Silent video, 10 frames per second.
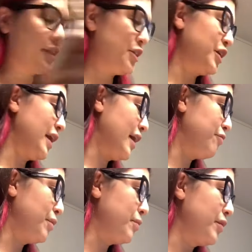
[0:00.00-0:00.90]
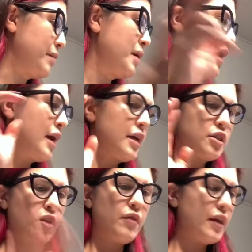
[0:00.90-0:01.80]
You gotta have whipped cream. So
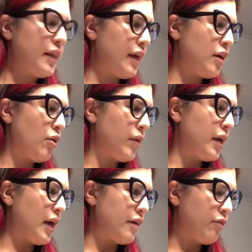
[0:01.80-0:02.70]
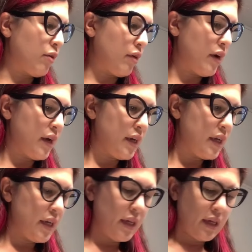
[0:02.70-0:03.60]
I've got that going. I've
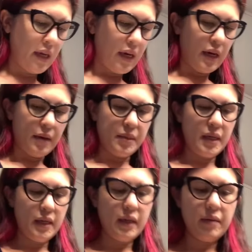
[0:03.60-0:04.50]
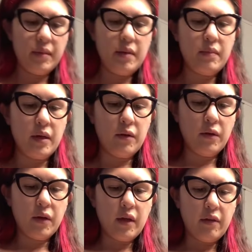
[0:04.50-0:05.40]
already heated up my
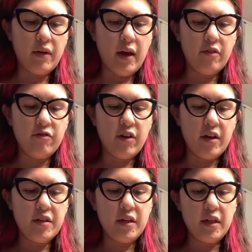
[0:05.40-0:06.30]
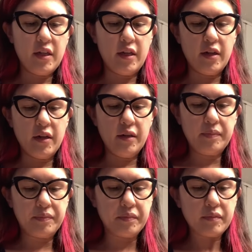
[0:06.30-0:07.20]
milk. I've got it frothed in here.
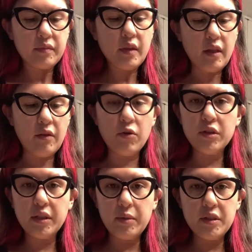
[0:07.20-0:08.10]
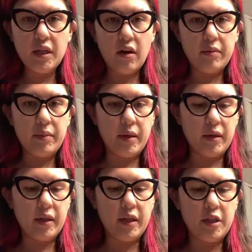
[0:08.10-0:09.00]
Of course, I'm using almond milk
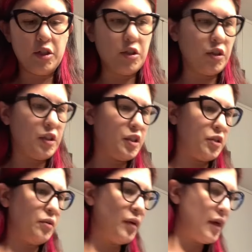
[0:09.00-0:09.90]
like I usually do.